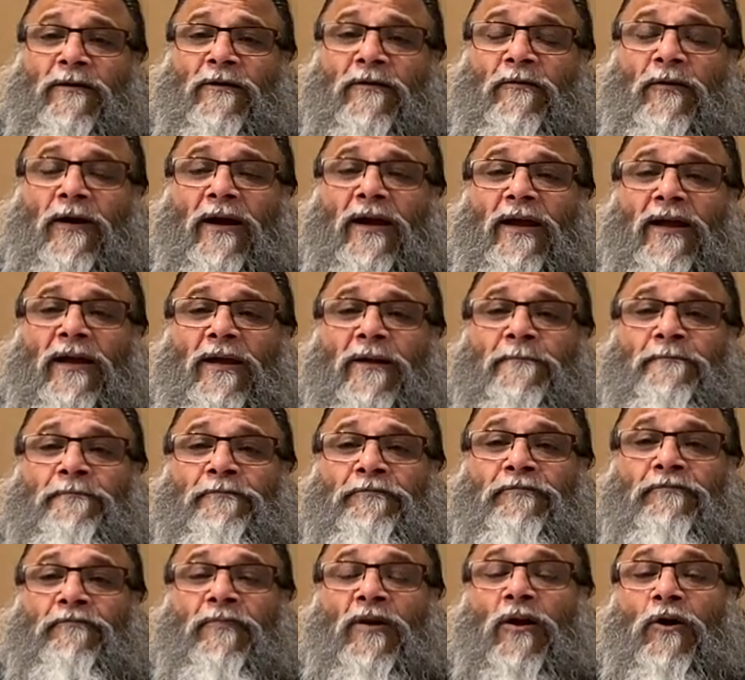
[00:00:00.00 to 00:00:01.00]
Why?
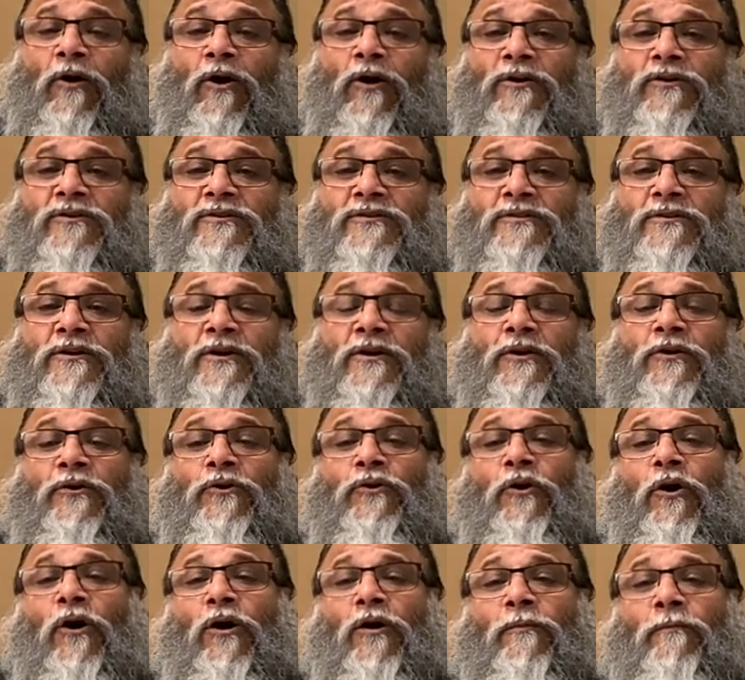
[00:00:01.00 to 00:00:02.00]
Because
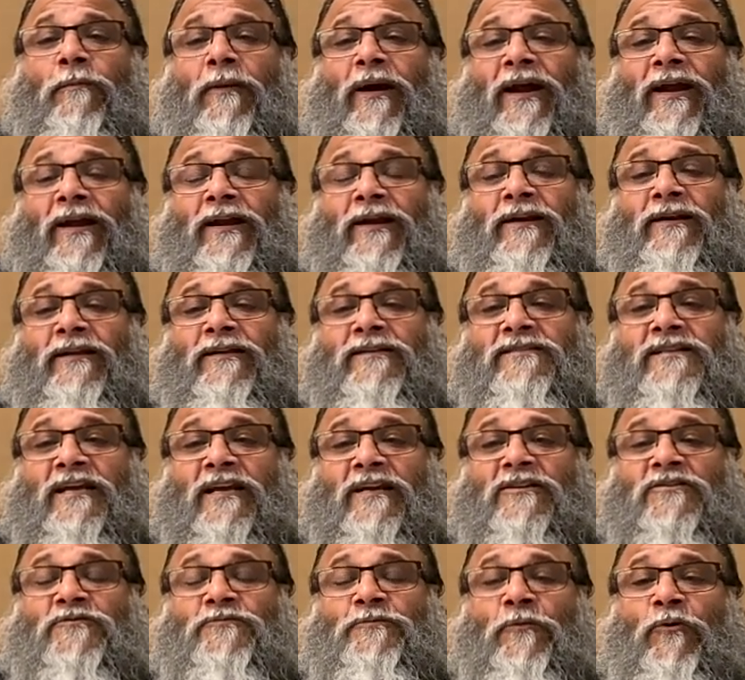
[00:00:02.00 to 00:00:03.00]
your mind is
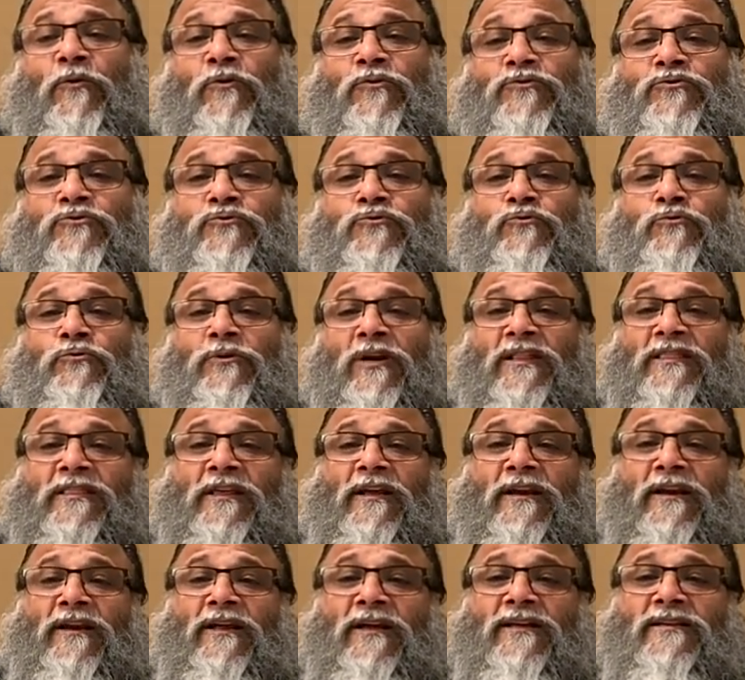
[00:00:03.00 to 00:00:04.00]
exposed to
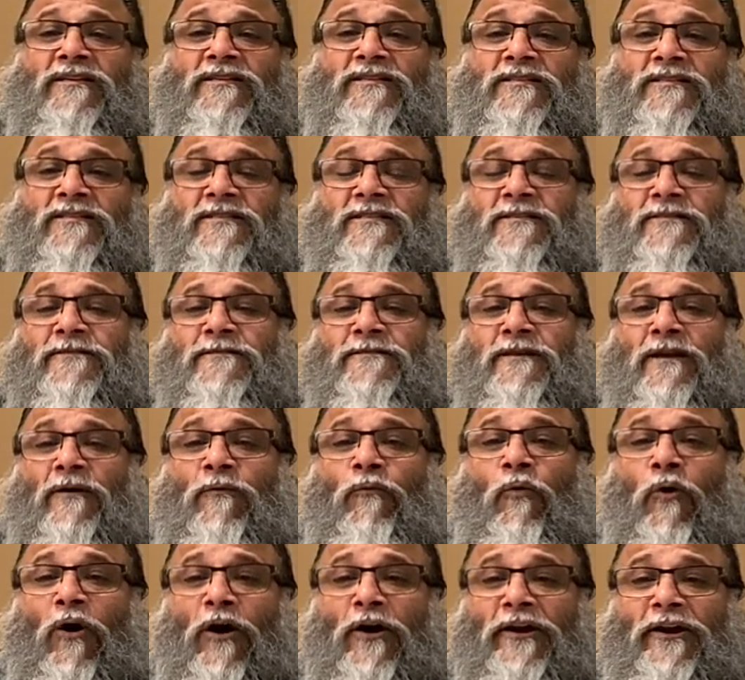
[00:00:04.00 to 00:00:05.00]
nothingness,
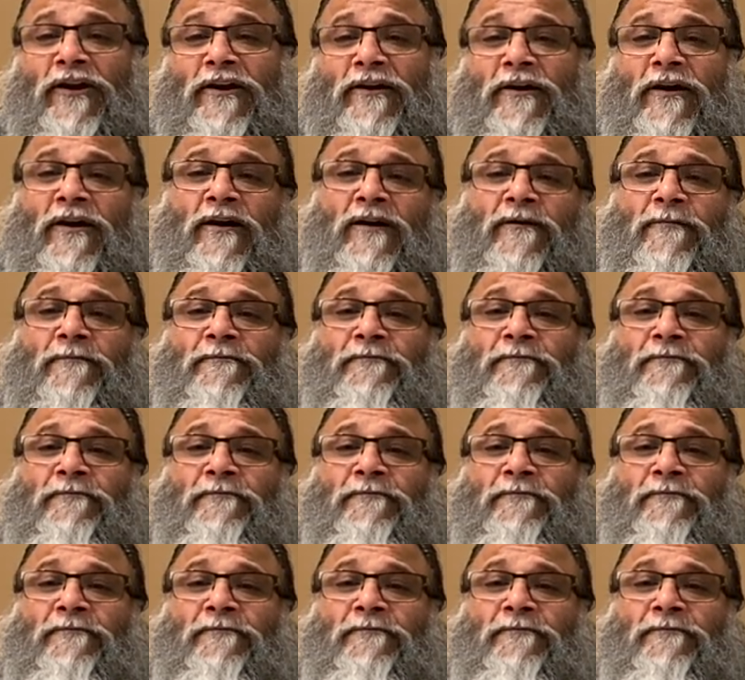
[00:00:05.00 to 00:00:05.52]
void,